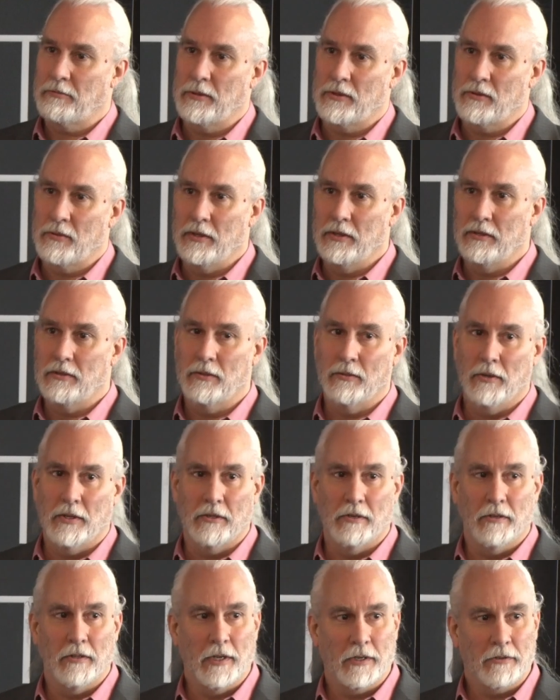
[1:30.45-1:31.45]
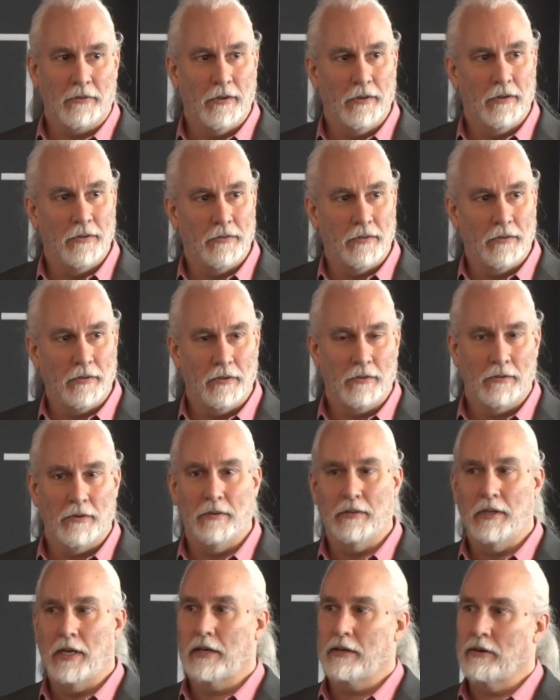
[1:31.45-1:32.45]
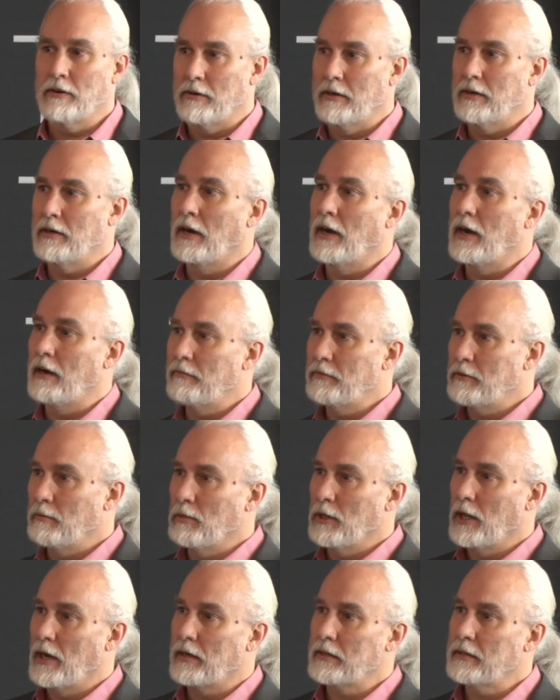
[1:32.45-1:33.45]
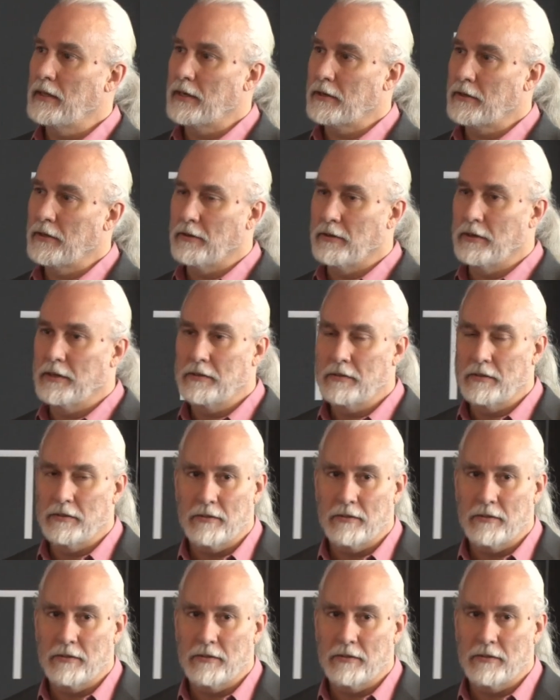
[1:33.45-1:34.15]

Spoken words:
between 2 other electrodes or to turn that current off, to block that current.